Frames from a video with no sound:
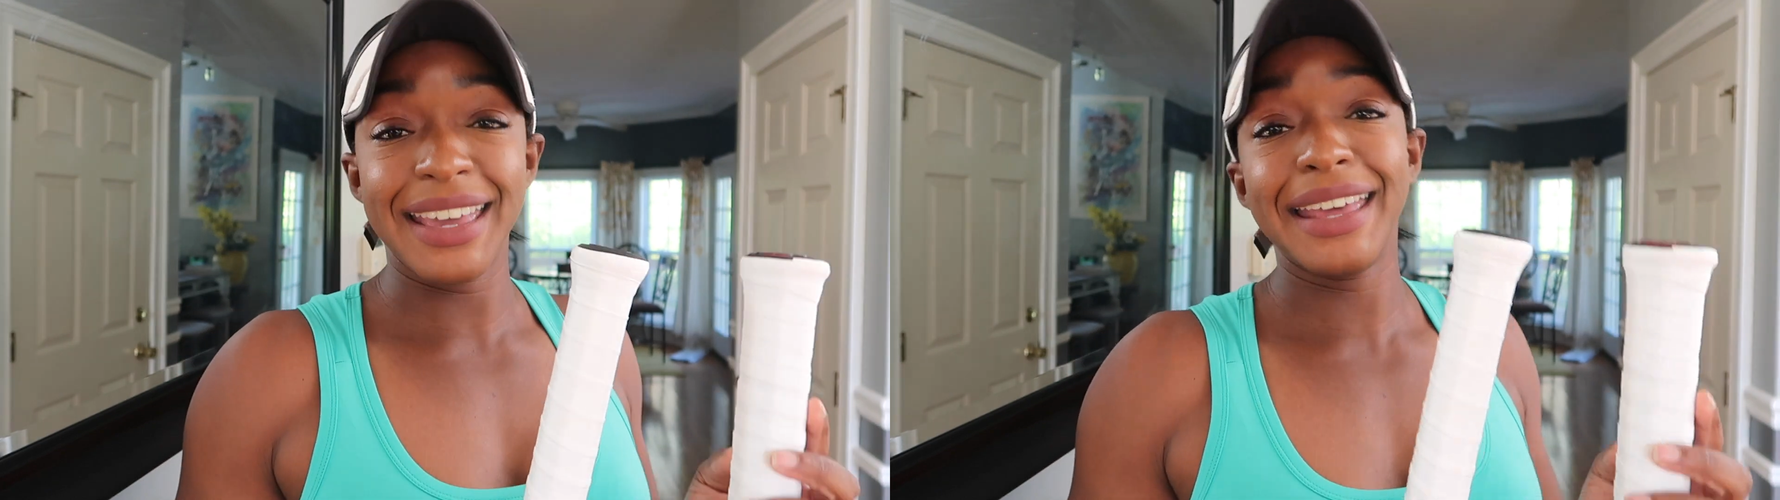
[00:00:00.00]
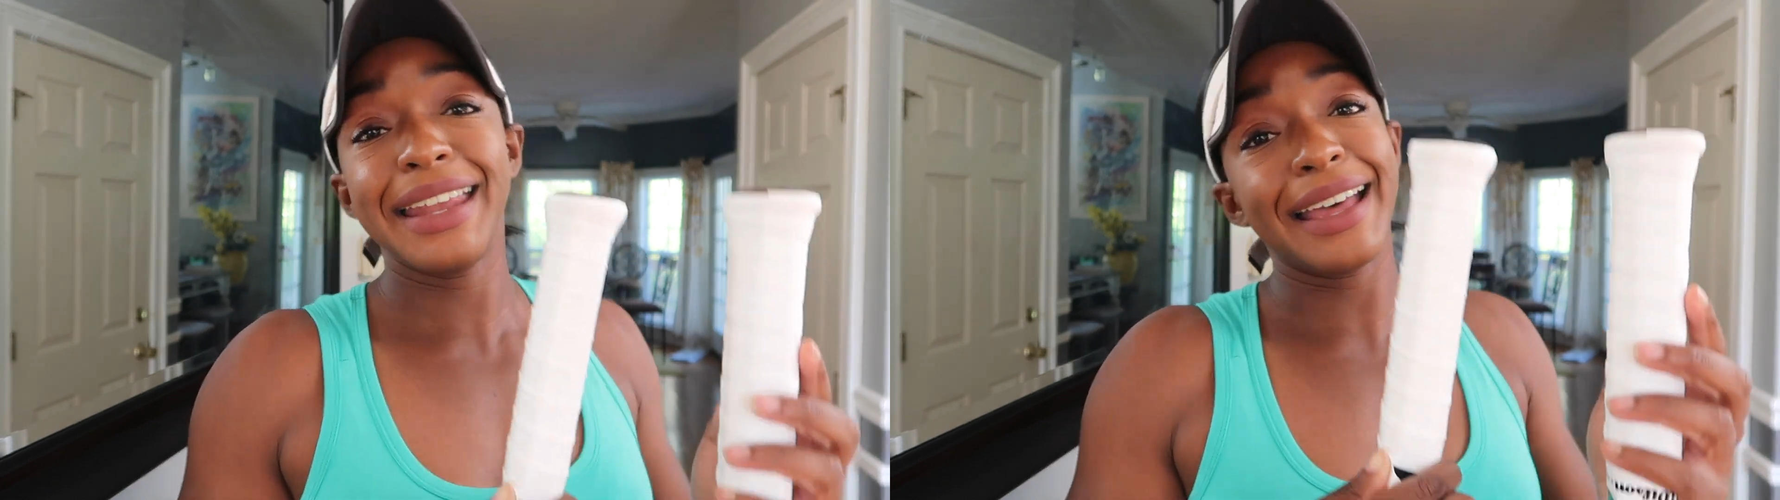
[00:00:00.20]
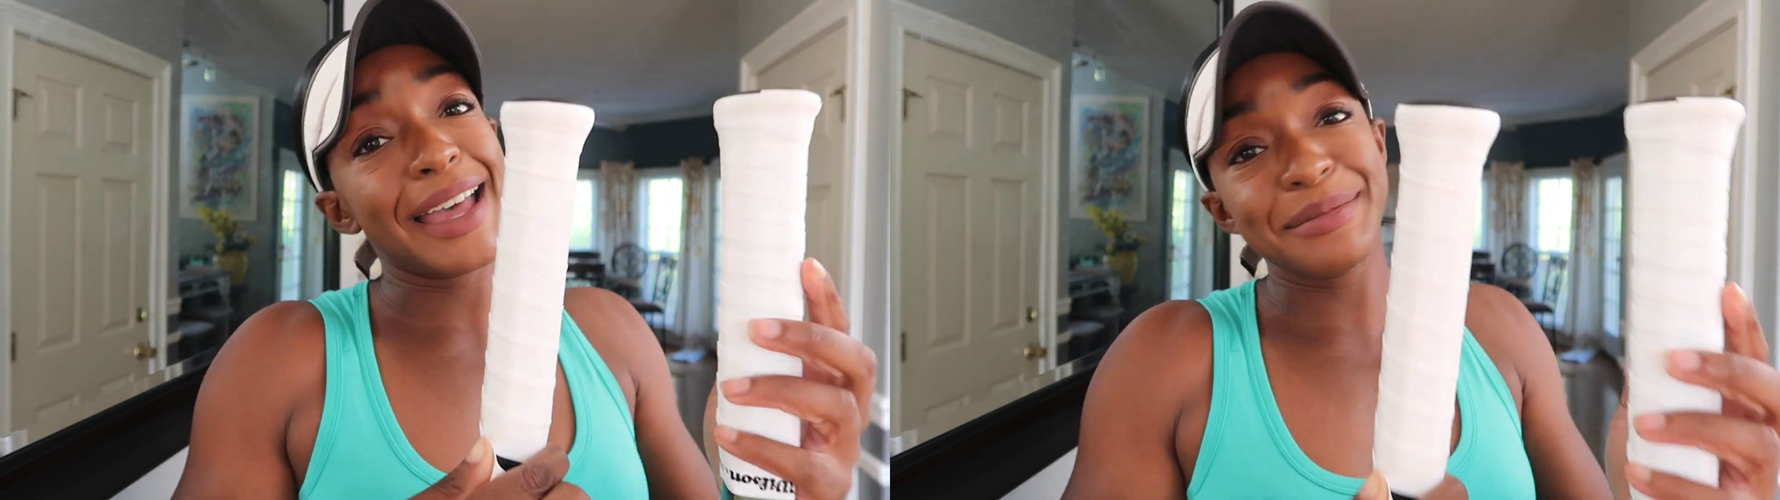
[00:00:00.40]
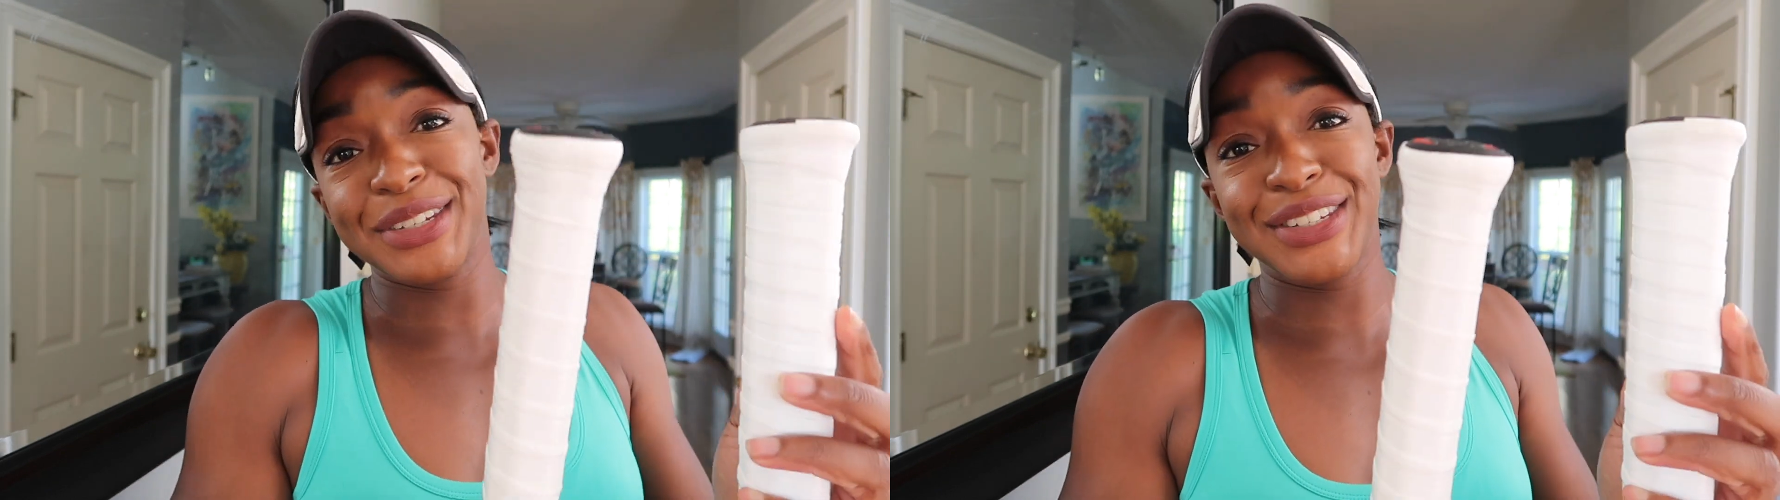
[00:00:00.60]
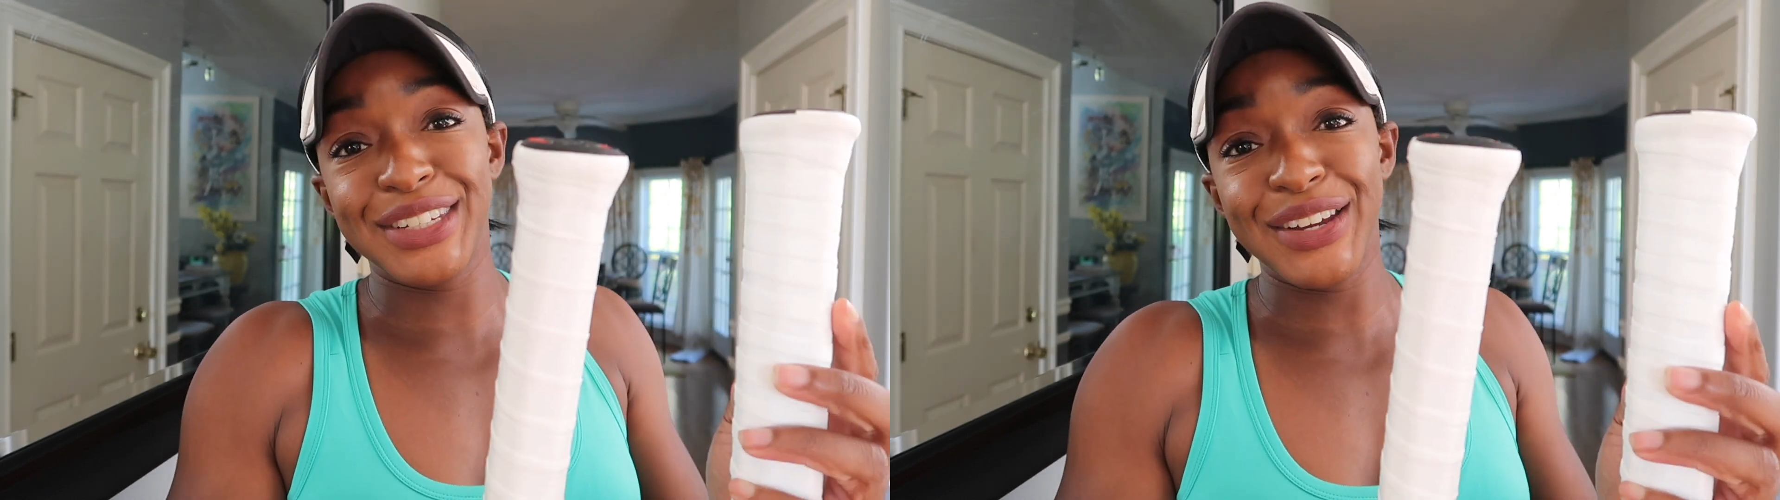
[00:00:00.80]
and I'm
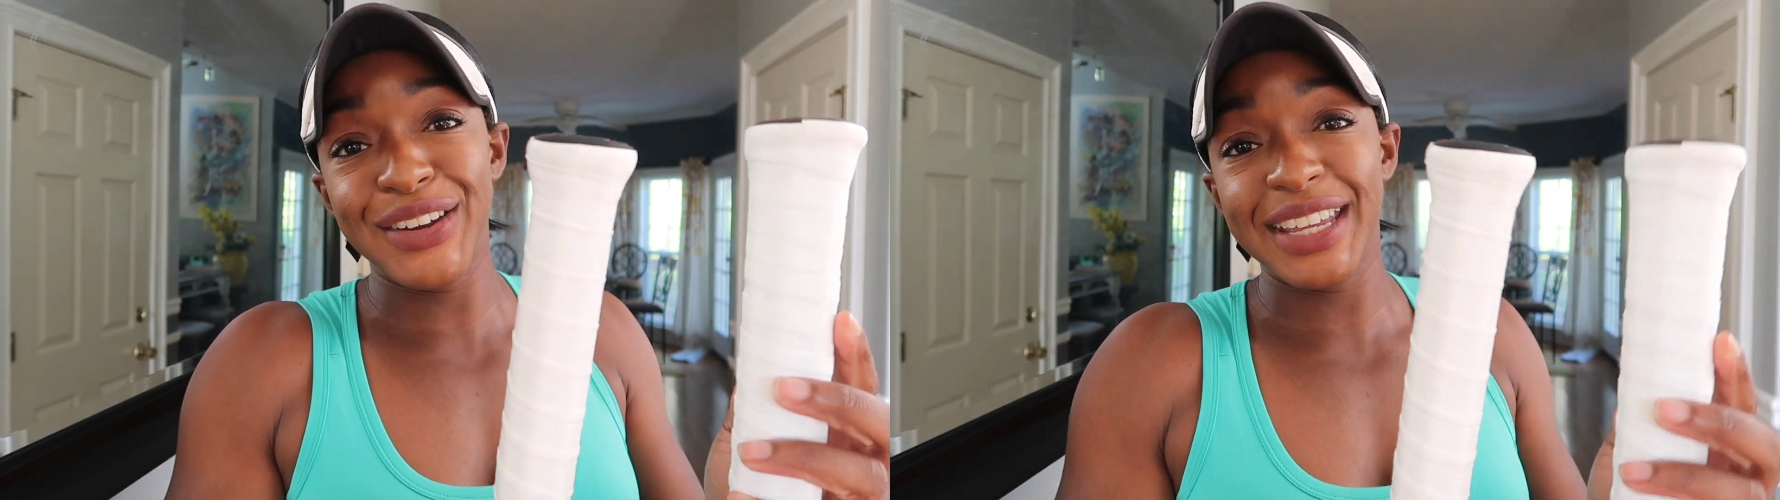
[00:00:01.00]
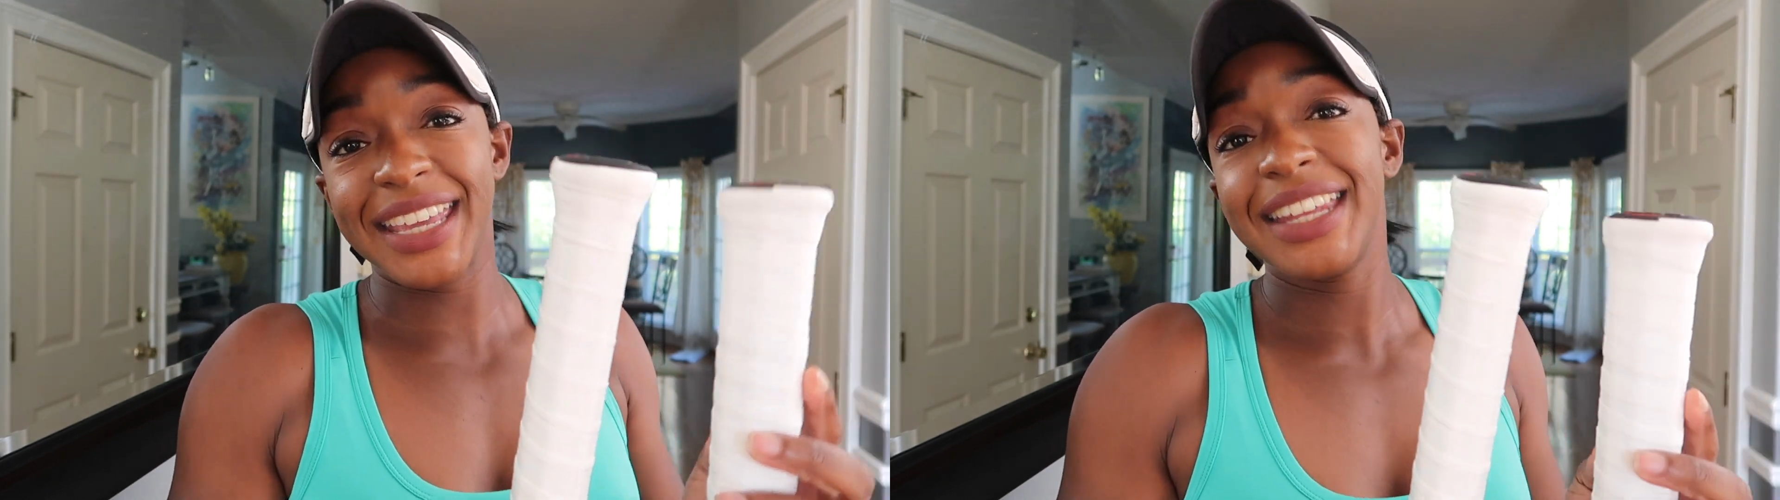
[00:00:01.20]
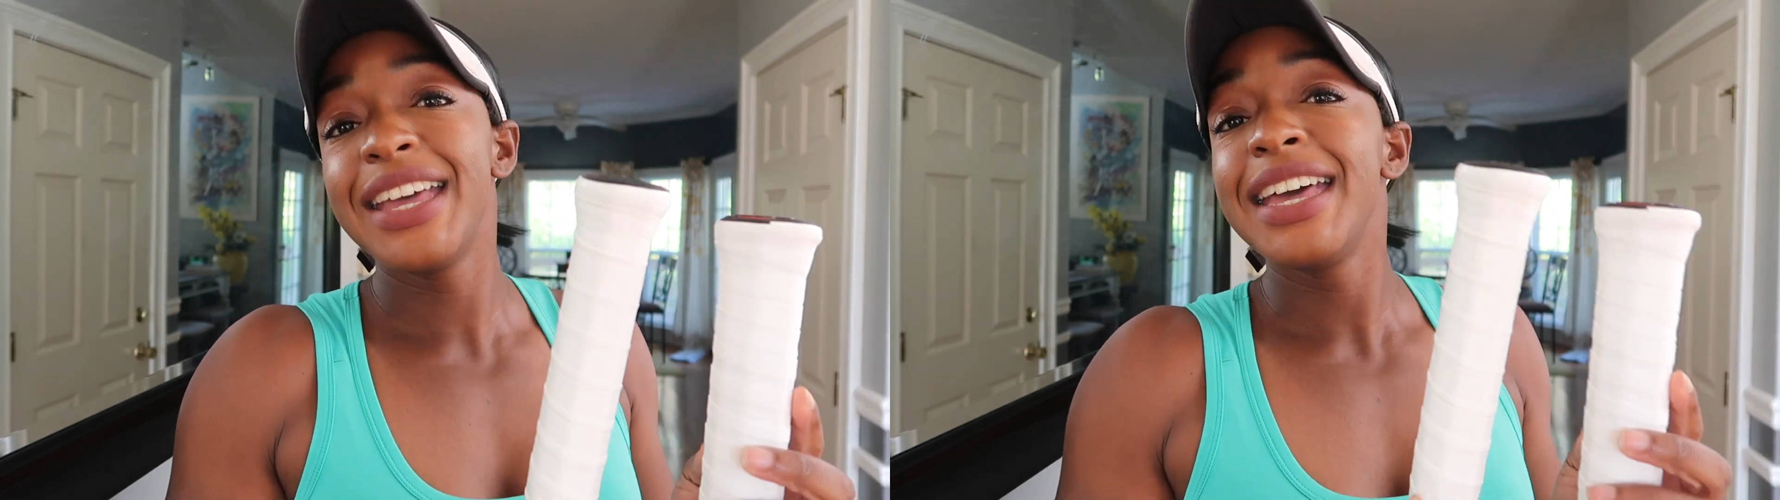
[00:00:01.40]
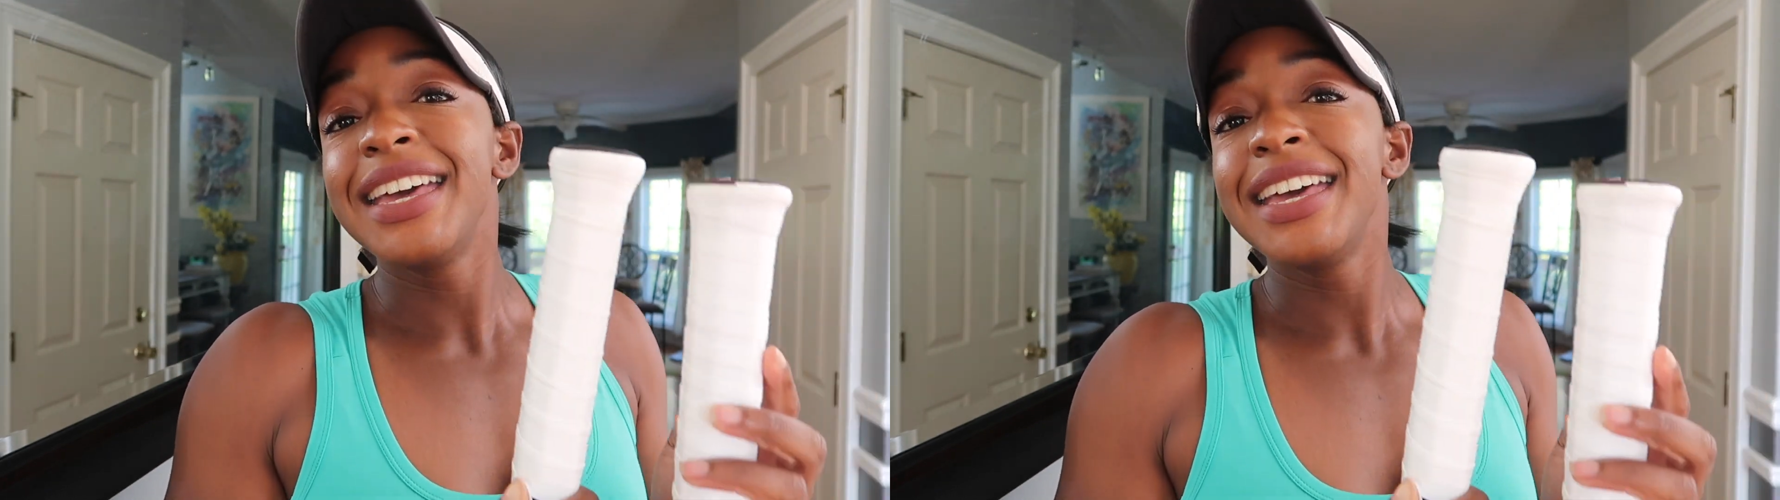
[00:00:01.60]
just sharing it